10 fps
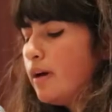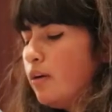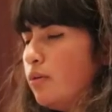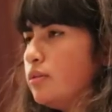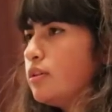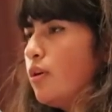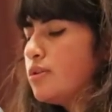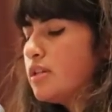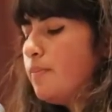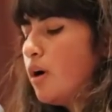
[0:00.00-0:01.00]
my own
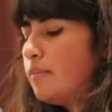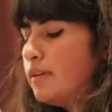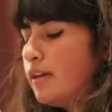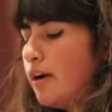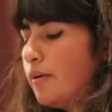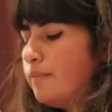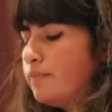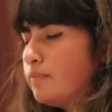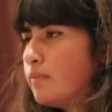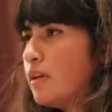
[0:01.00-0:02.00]
cozy apartment there.
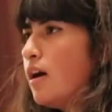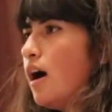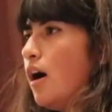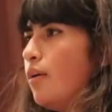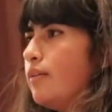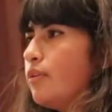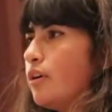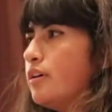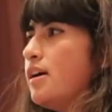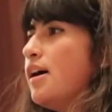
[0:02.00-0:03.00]

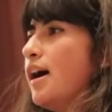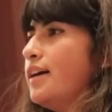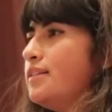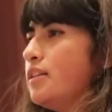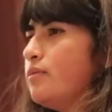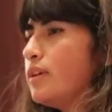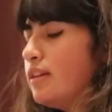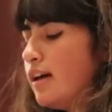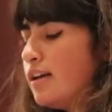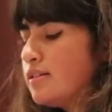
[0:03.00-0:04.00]
However, I didn't
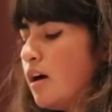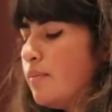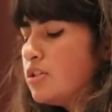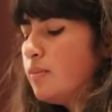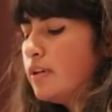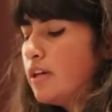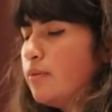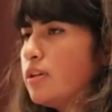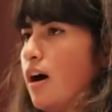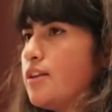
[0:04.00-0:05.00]
realize how much money
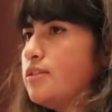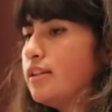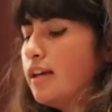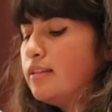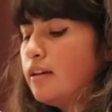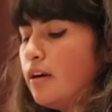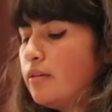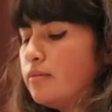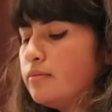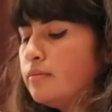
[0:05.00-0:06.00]
it would cost to get there.